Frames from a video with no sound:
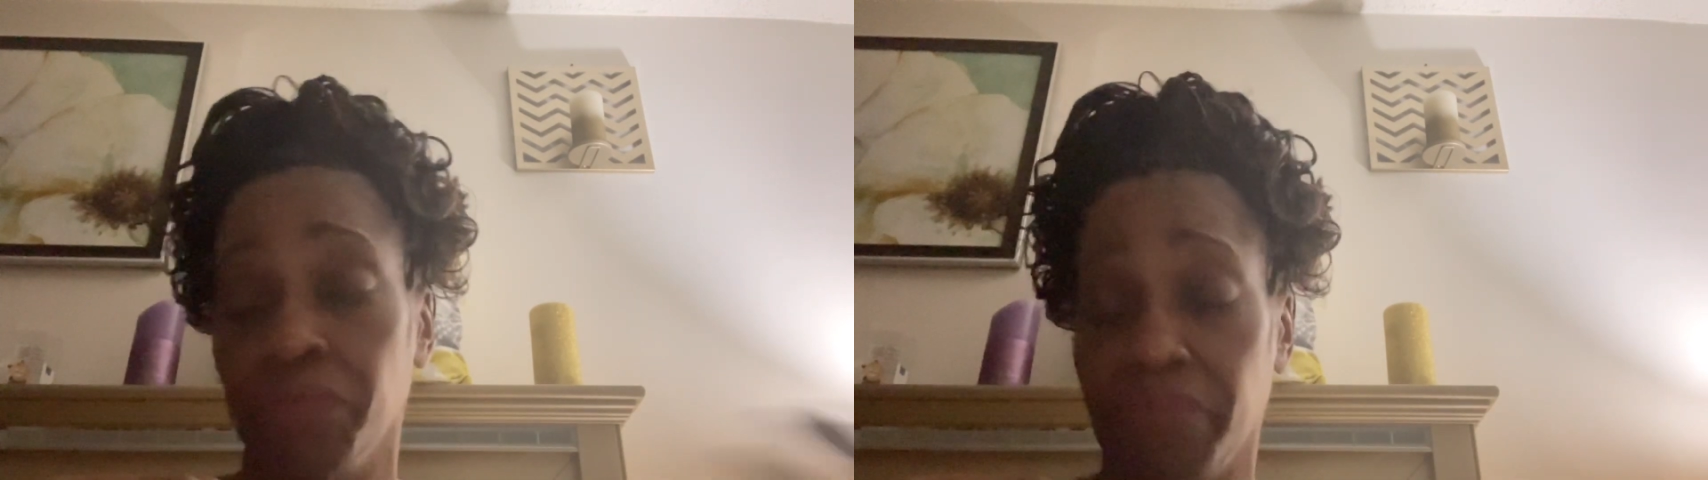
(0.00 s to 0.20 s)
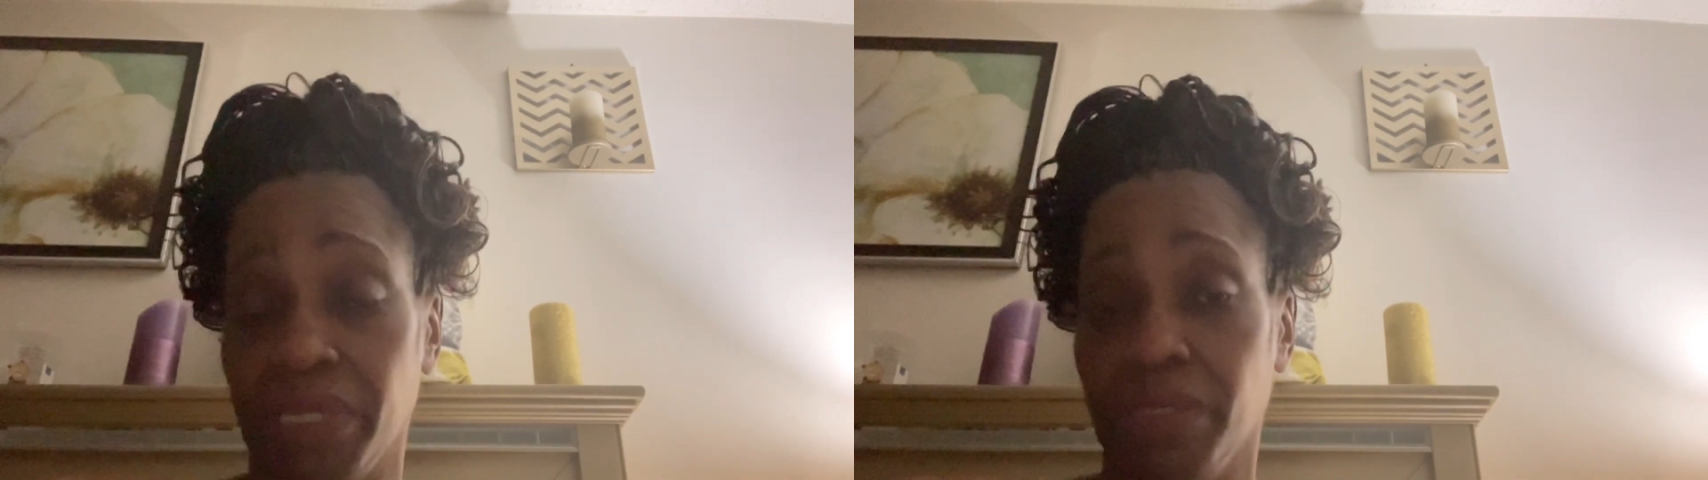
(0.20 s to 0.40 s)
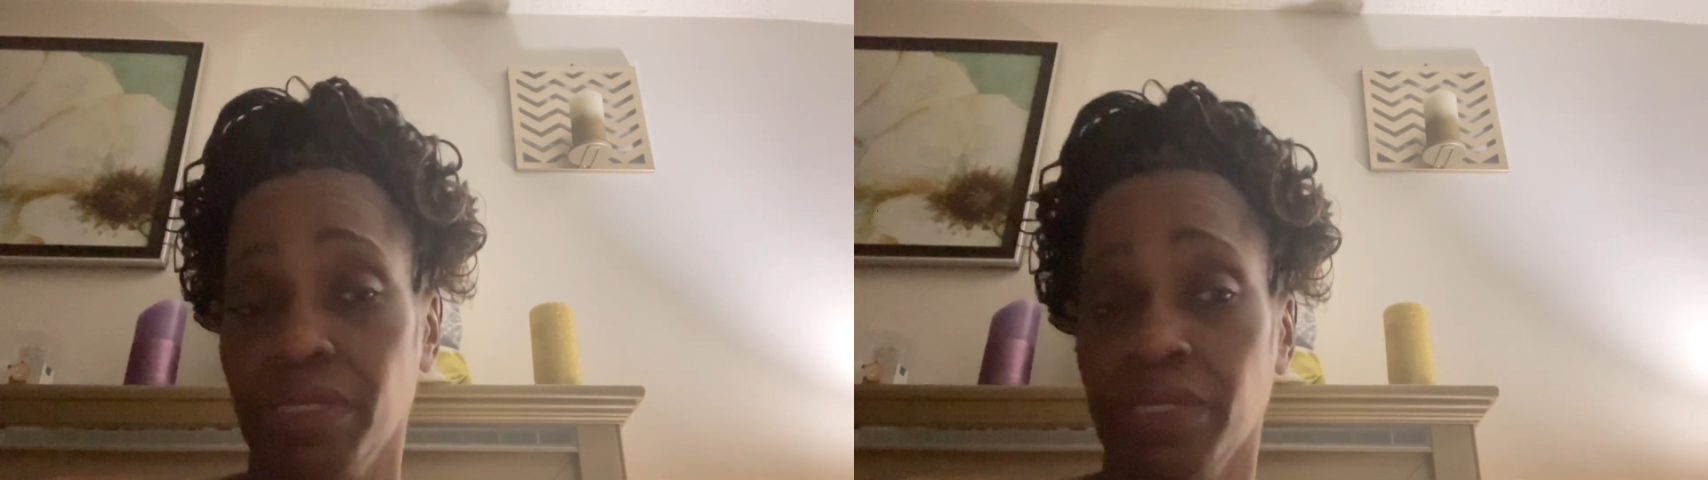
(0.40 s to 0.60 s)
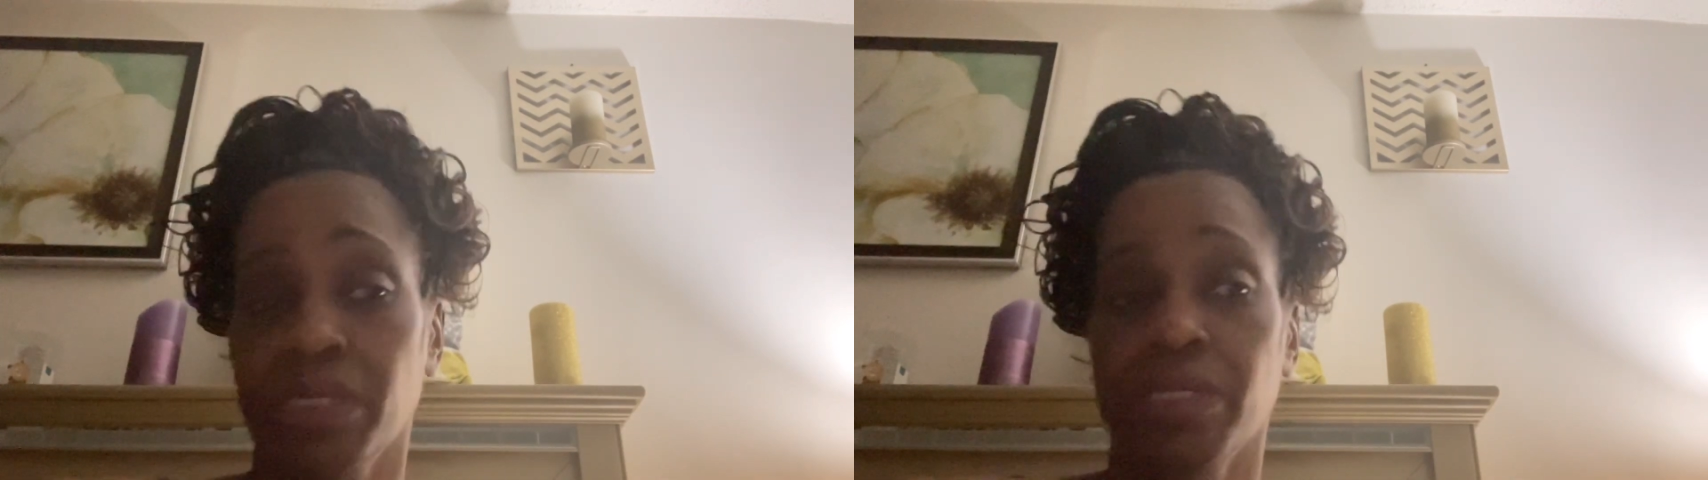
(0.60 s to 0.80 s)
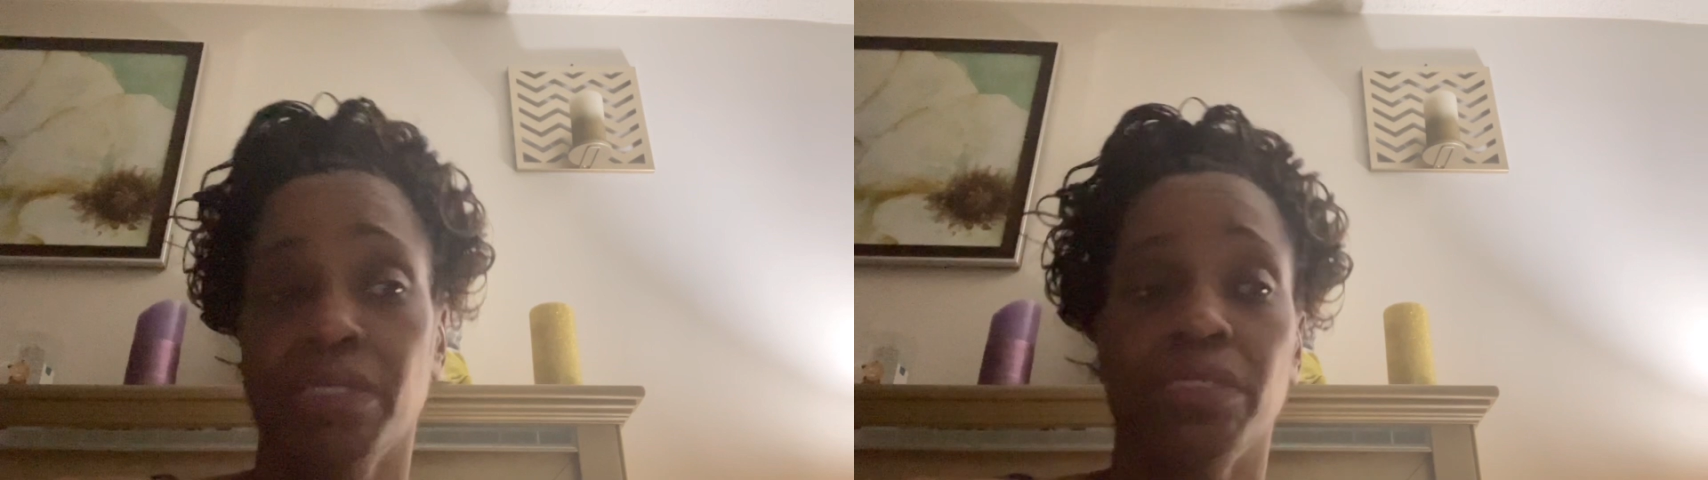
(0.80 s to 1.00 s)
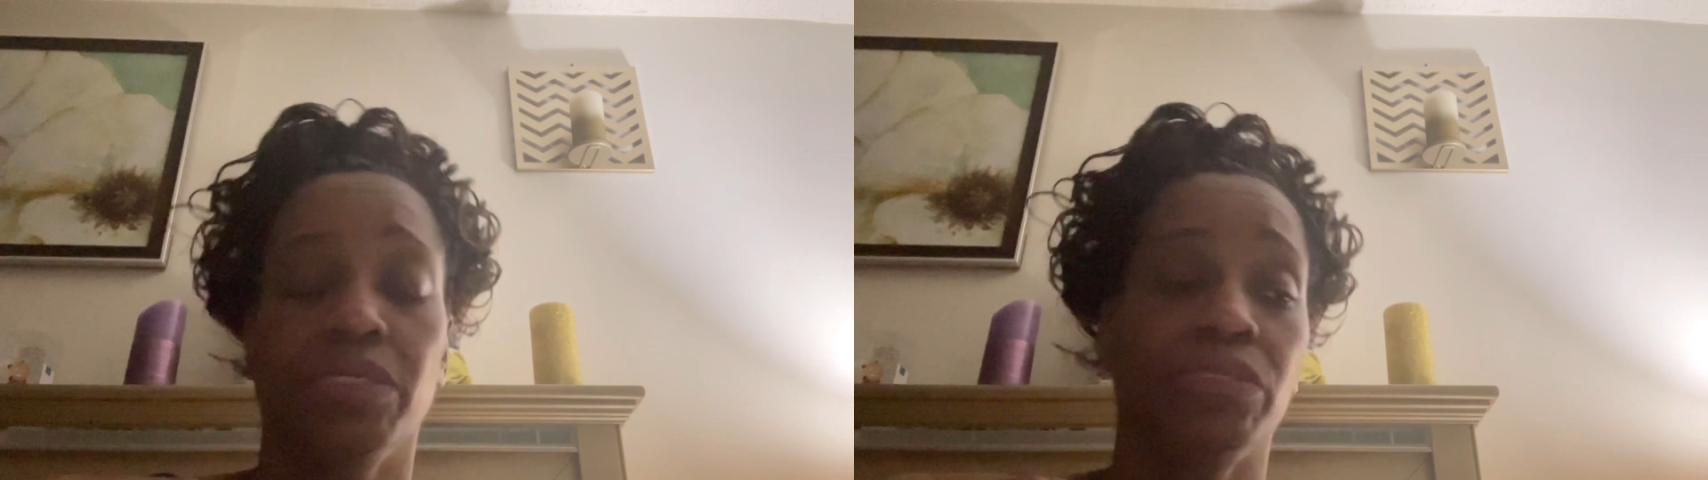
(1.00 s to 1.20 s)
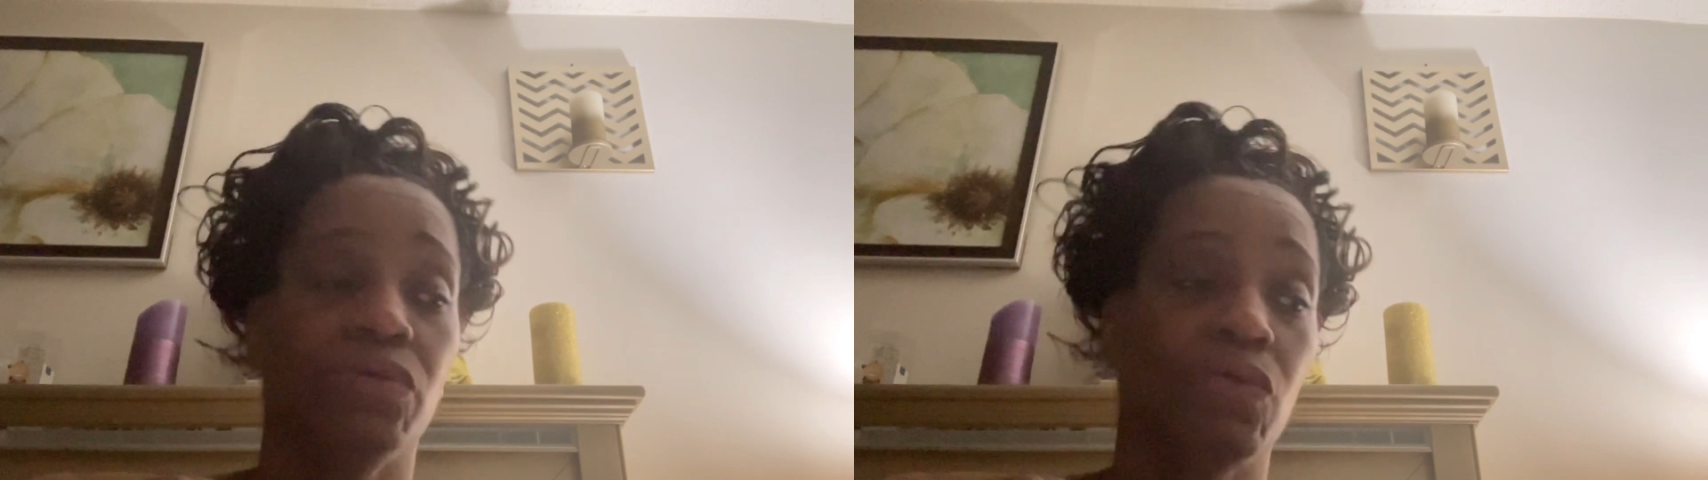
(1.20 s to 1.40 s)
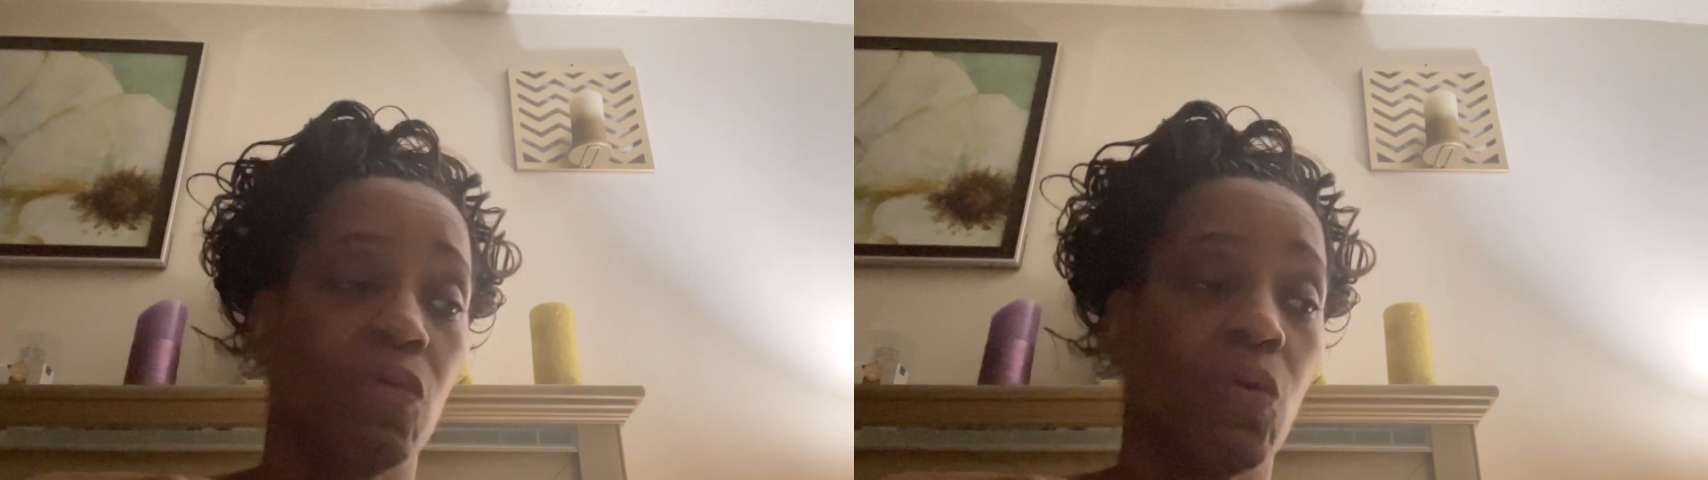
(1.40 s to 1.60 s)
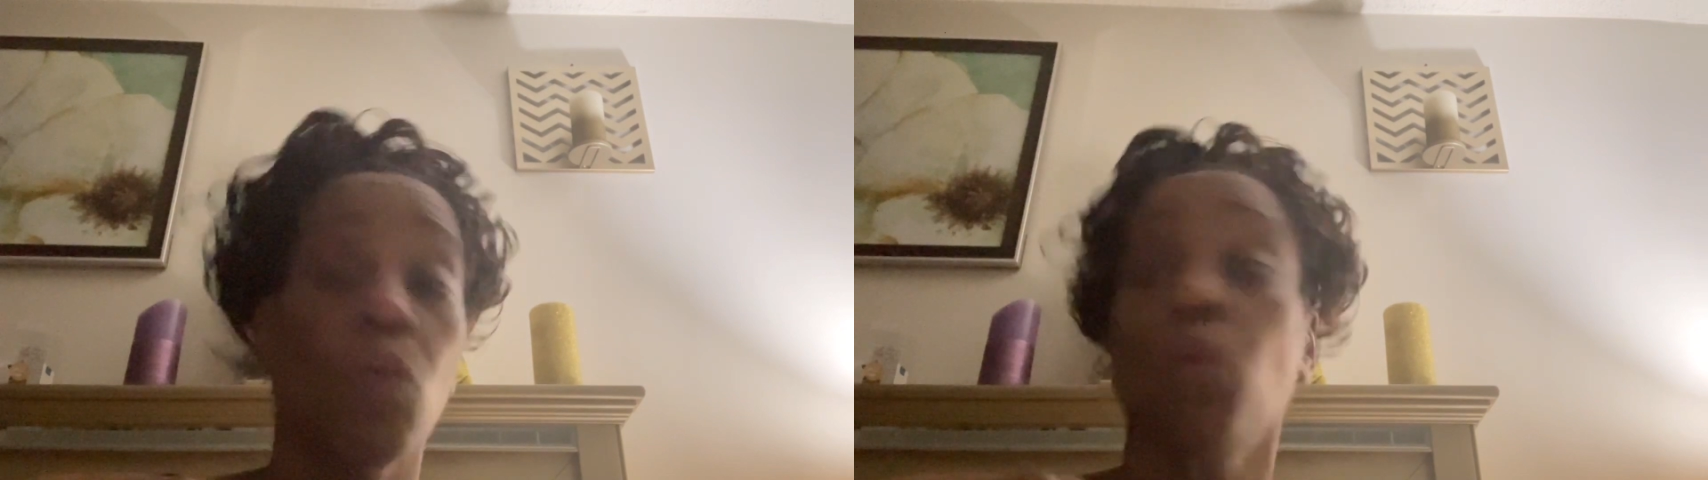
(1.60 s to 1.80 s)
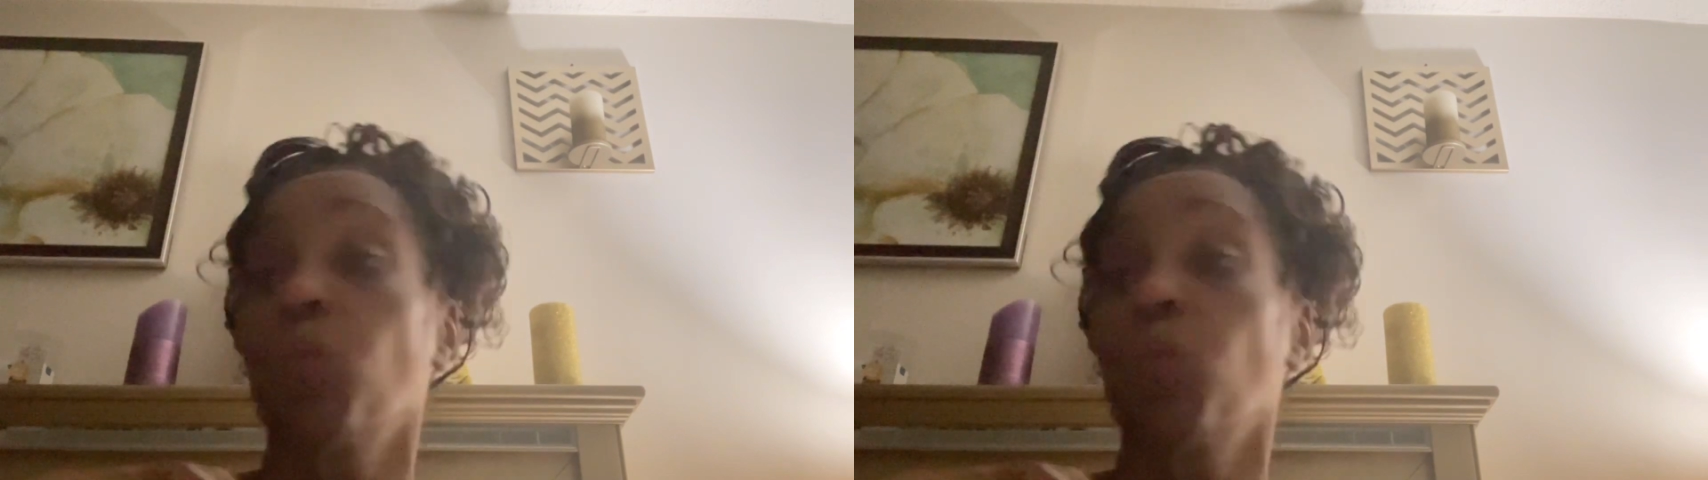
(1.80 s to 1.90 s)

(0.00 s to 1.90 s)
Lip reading: me, or